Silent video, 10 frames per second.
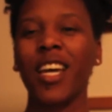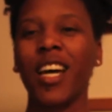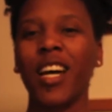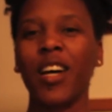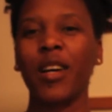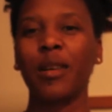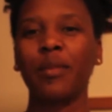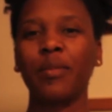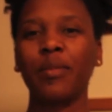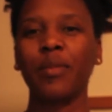
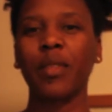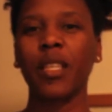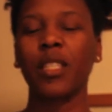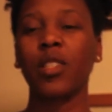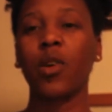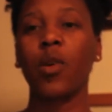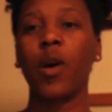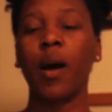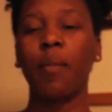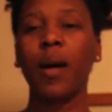So I
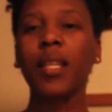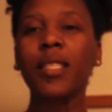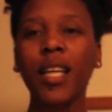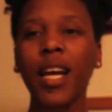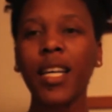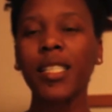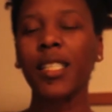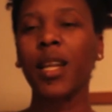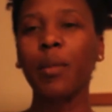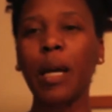apologize that
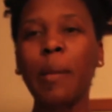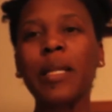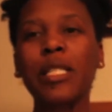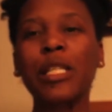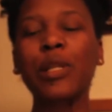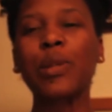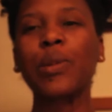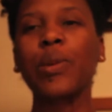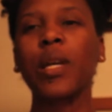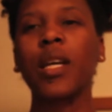I'm coming to you